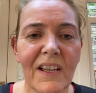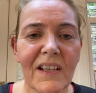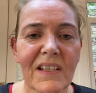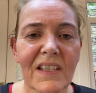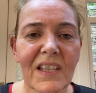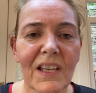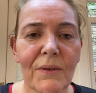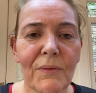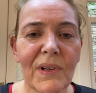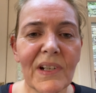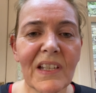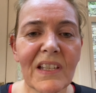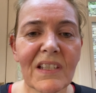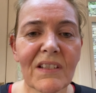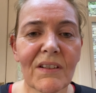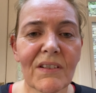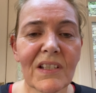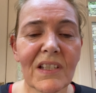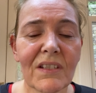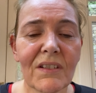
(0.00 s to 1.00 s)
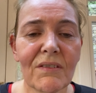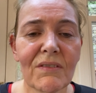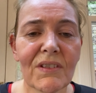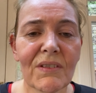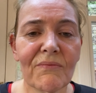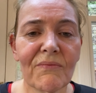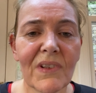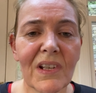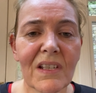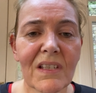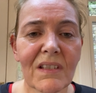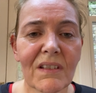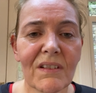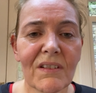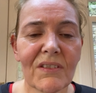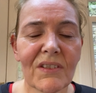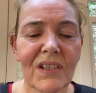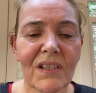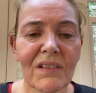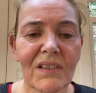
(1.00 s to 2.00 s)
So when I started to do some
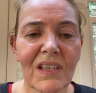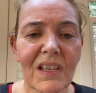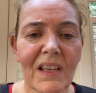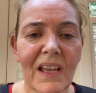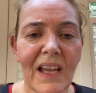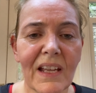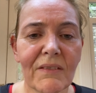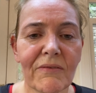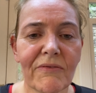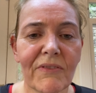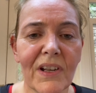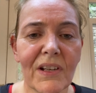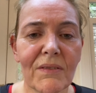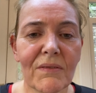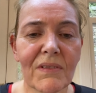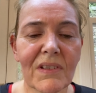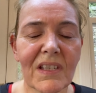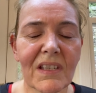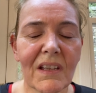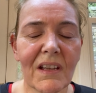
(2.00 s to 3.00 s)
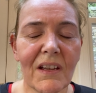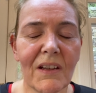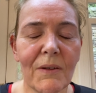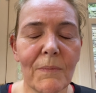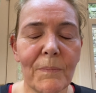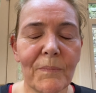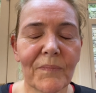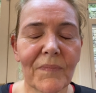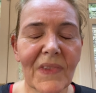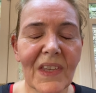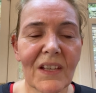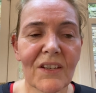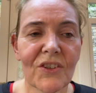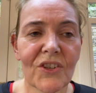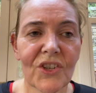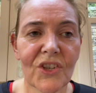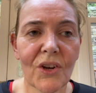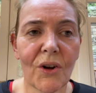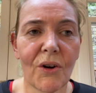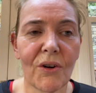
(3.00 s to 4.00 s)
research into headphones,
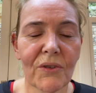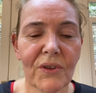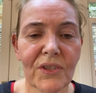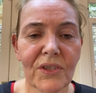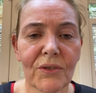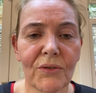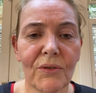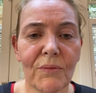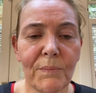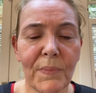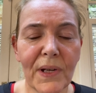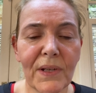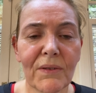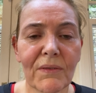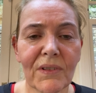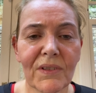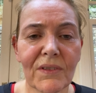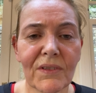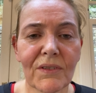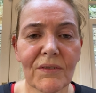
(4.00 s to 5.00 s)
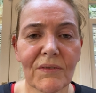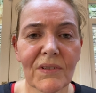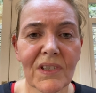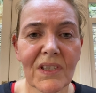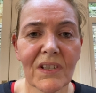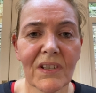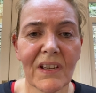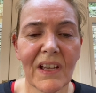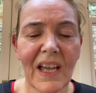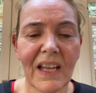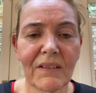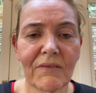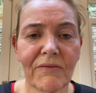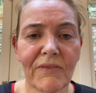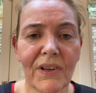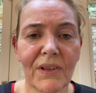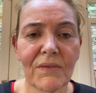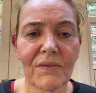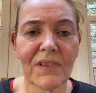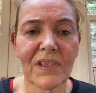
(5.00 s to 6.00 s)
shocks or bone conductor
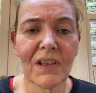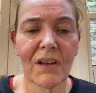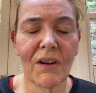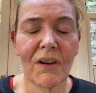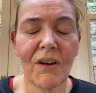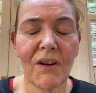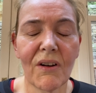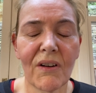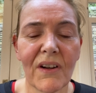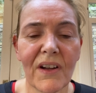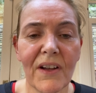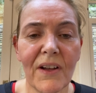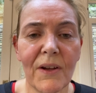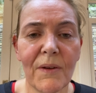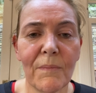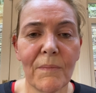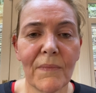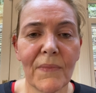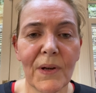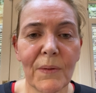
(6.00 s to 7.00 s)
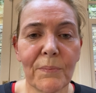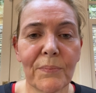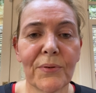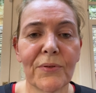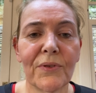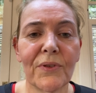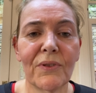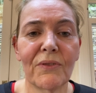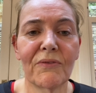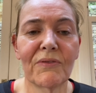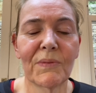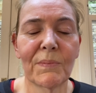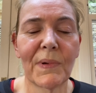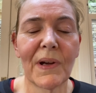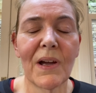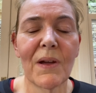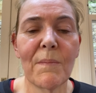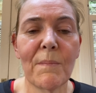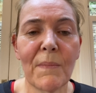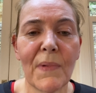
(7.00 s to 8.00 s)
headphones are approved
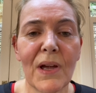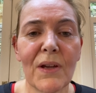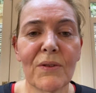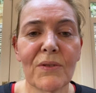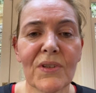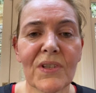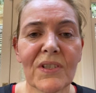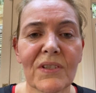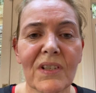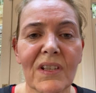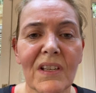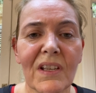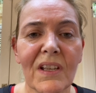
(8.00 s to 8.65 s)
by most